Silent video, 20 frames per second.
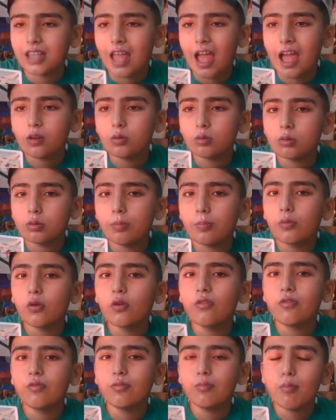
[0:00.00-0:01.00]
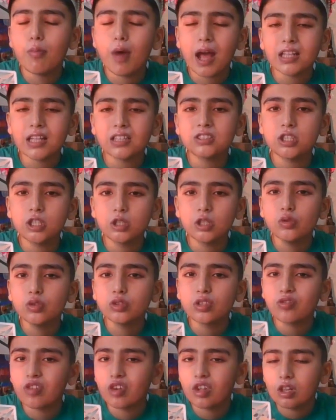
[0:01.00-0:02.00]
That will prove much
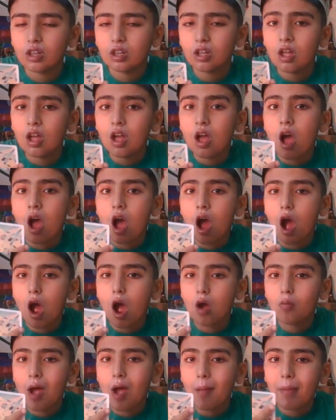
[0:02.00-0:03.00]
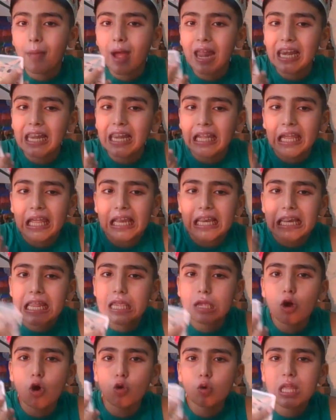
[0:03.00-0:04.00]
useful. Alright, man, like a
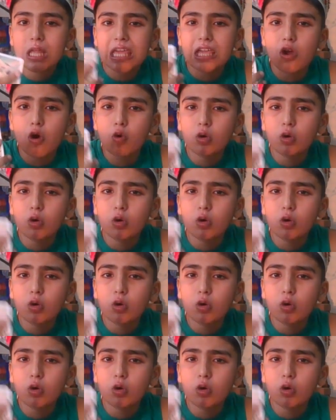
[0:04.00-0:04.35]
Leo.